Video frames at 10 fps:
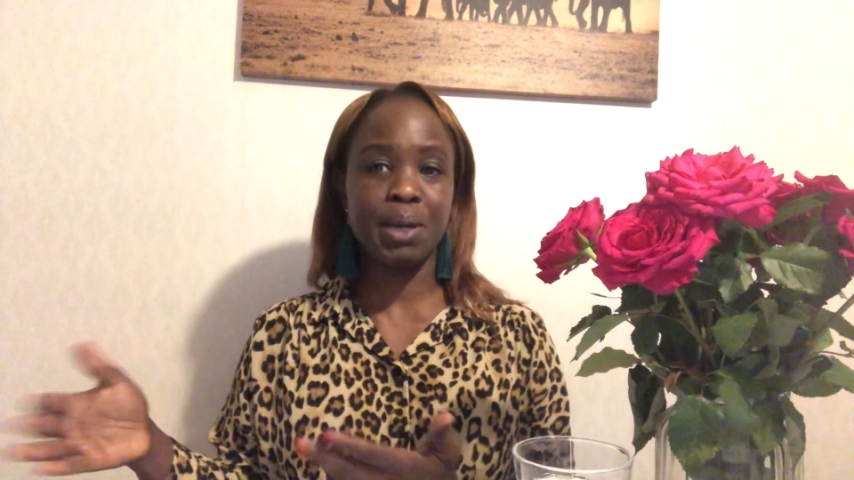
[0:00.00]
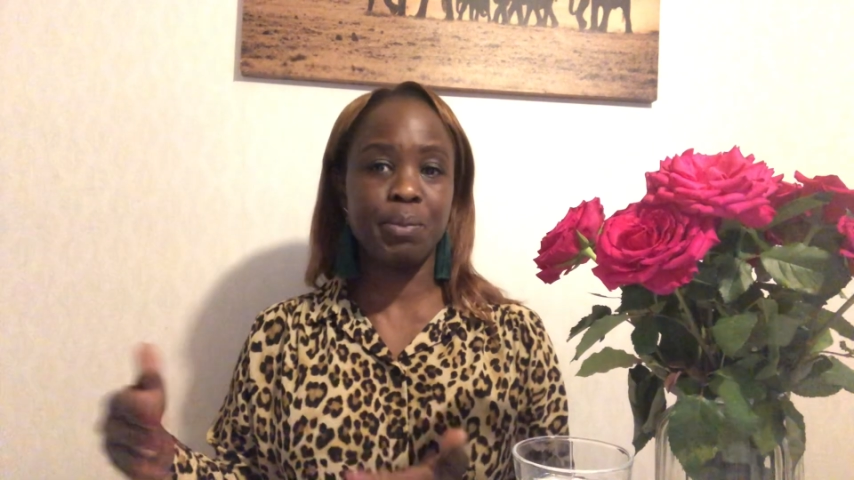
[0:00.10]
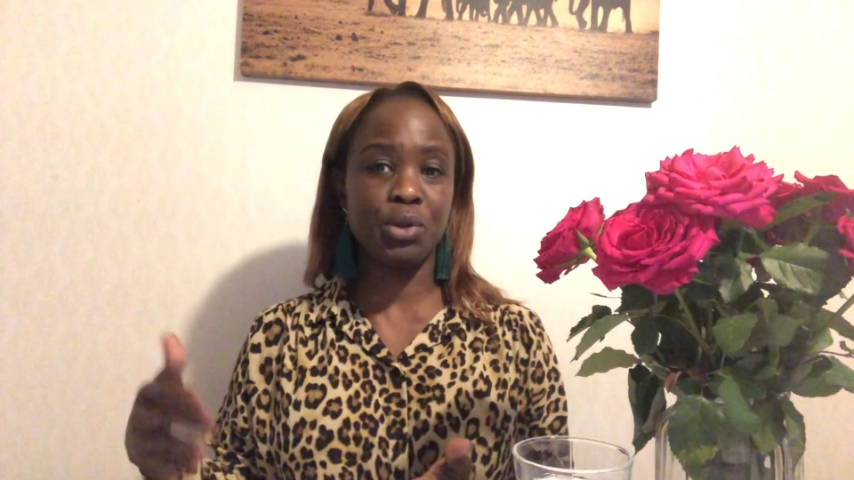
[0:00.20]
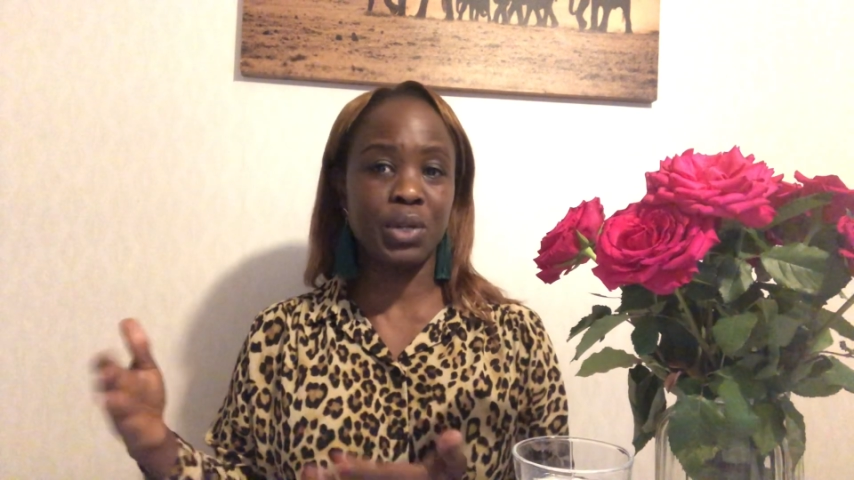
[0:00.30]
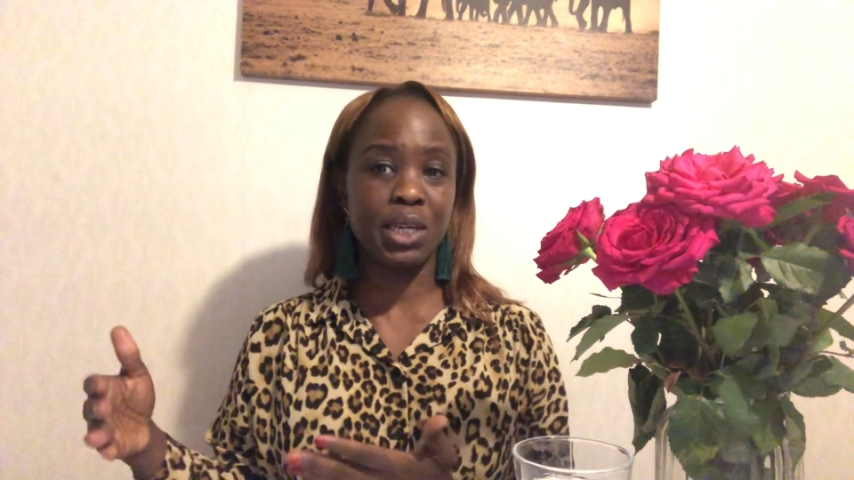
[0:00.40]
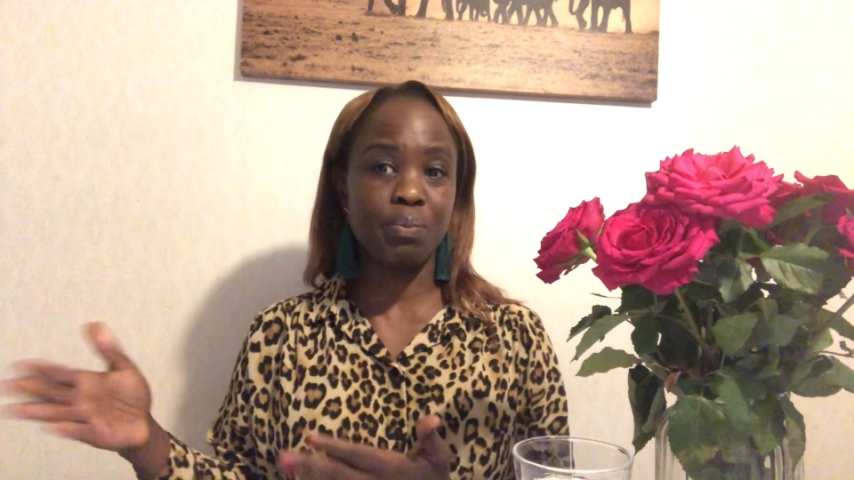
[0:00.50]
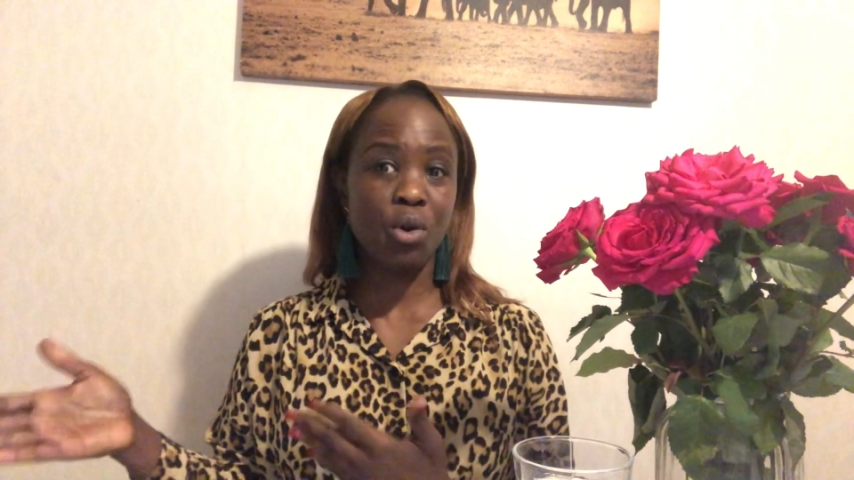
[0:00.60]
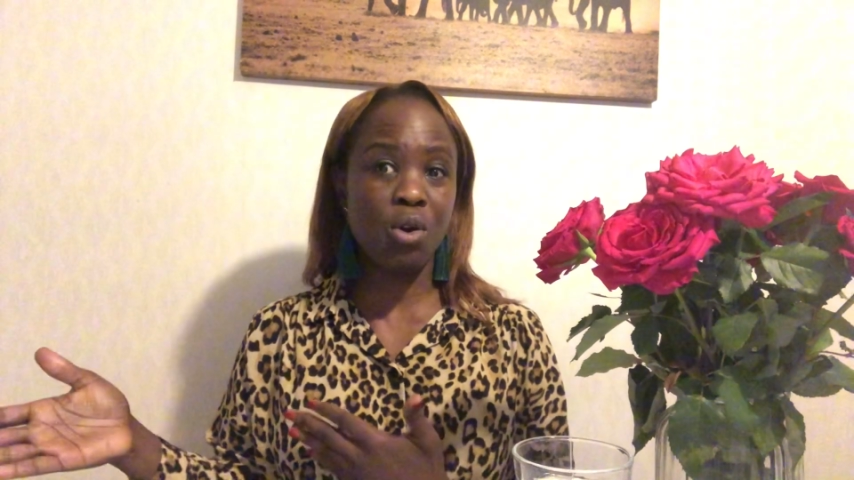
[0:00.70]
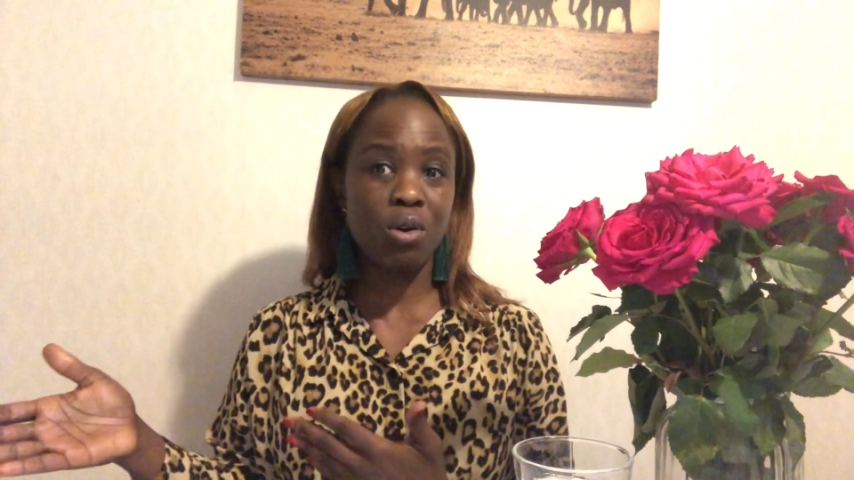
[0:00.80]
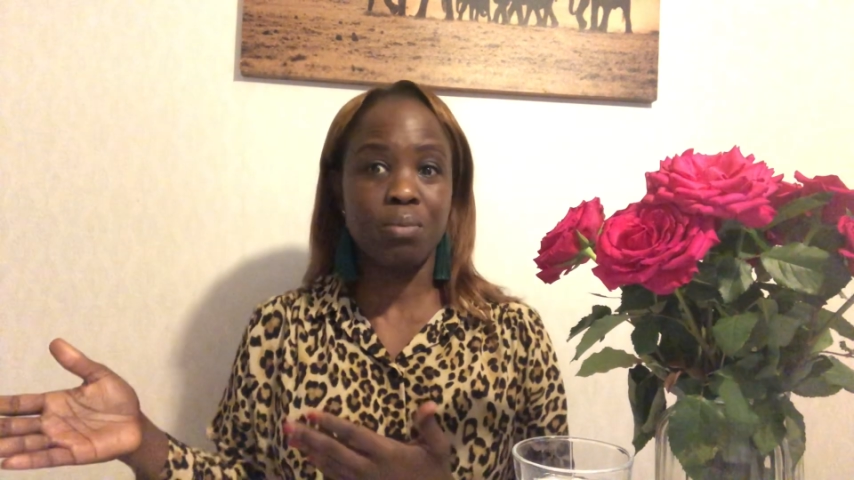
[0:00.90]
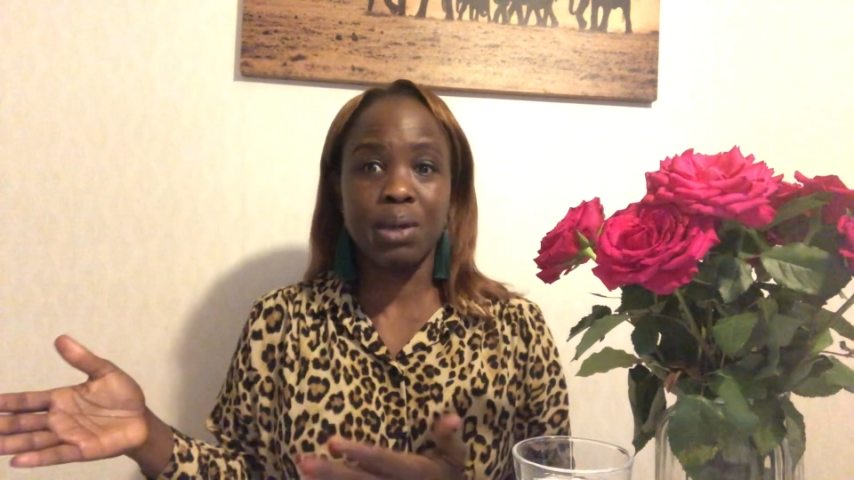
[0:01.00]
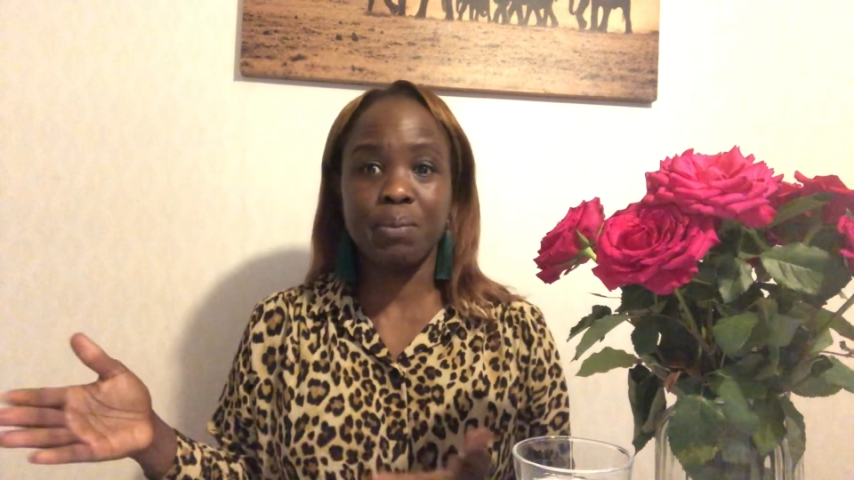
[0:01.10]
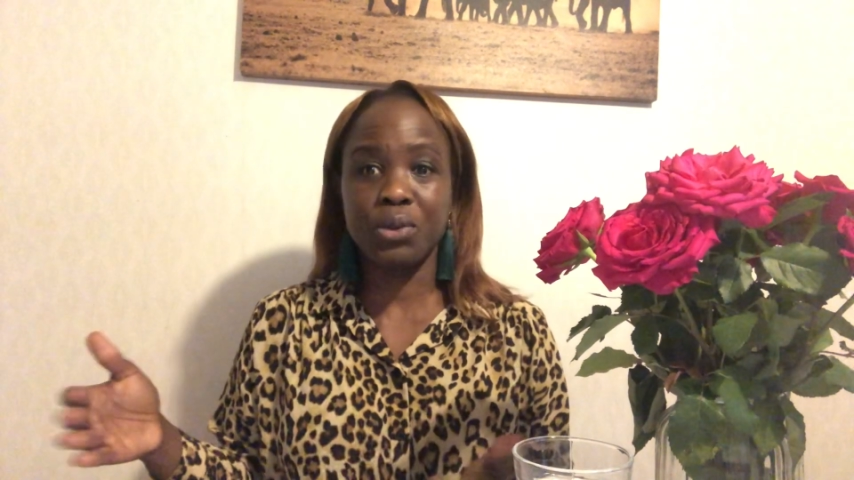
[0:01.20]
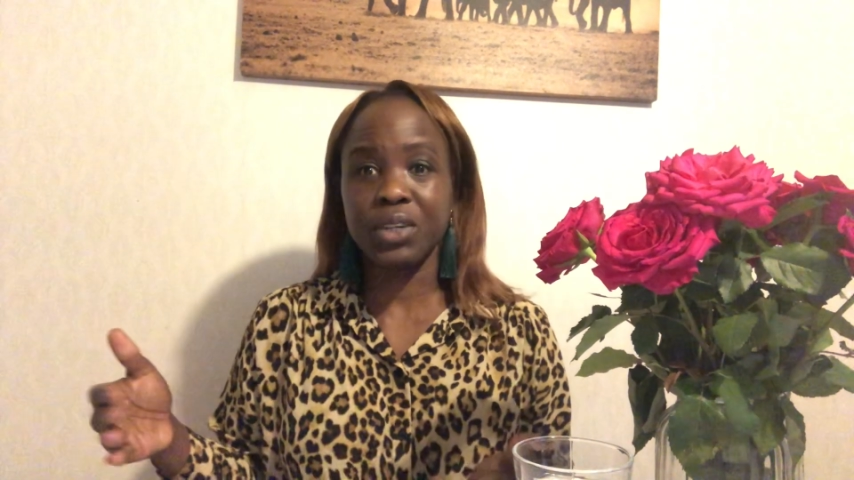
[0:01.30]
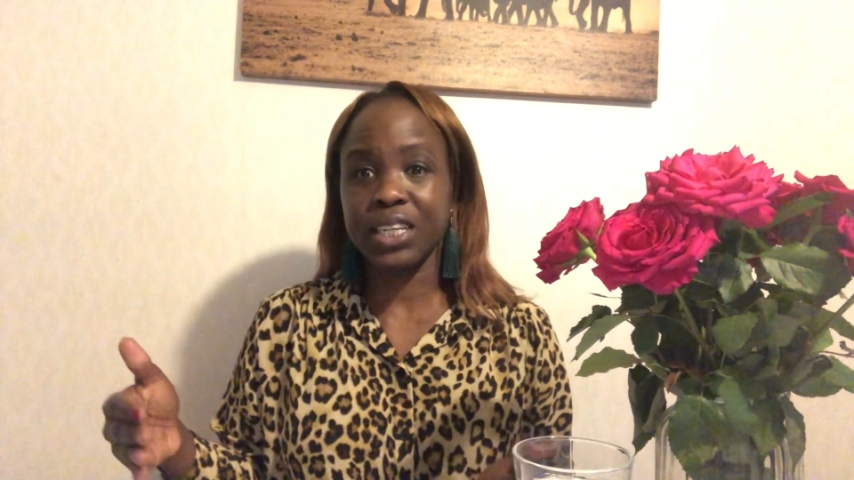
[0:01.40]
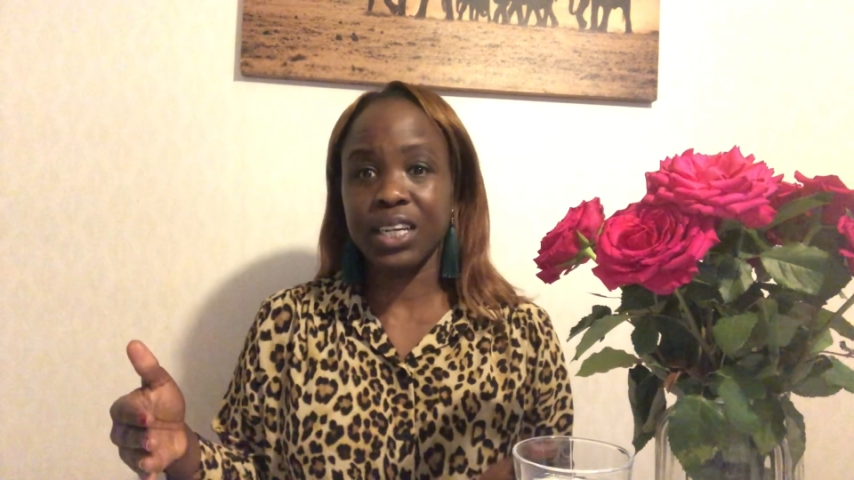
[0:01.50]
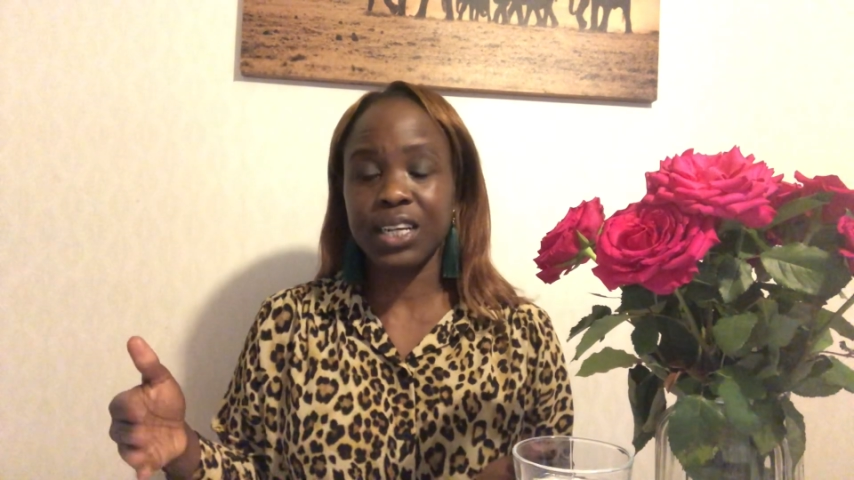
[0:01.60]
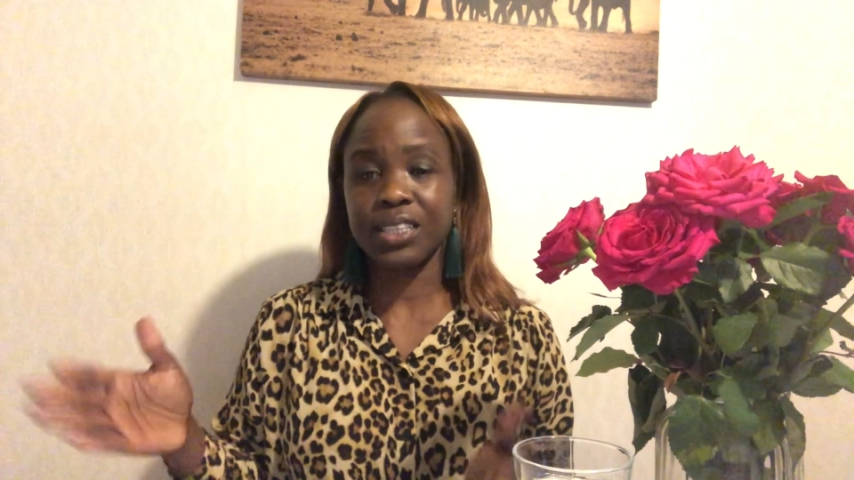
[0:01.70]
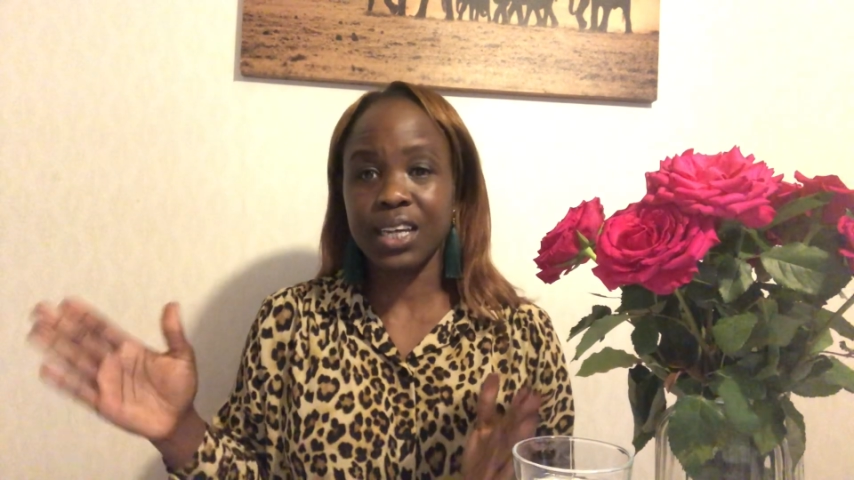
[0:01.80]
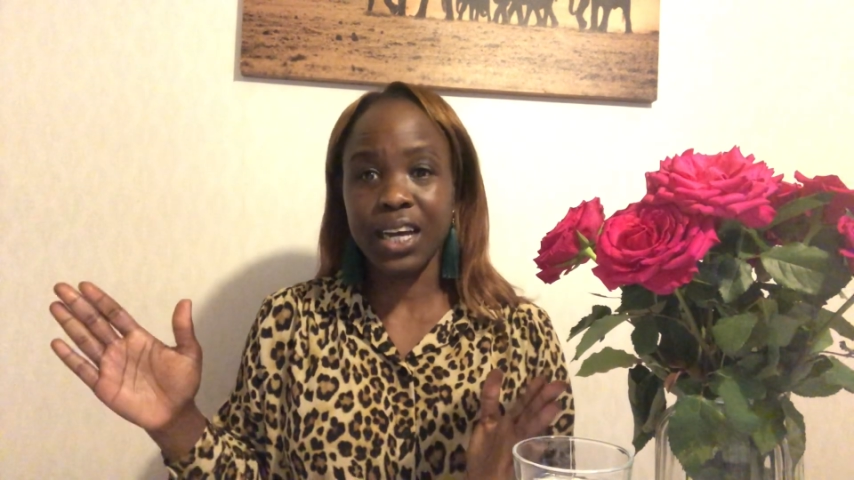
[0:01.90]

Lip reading: Maybe you need more or maybe you need less.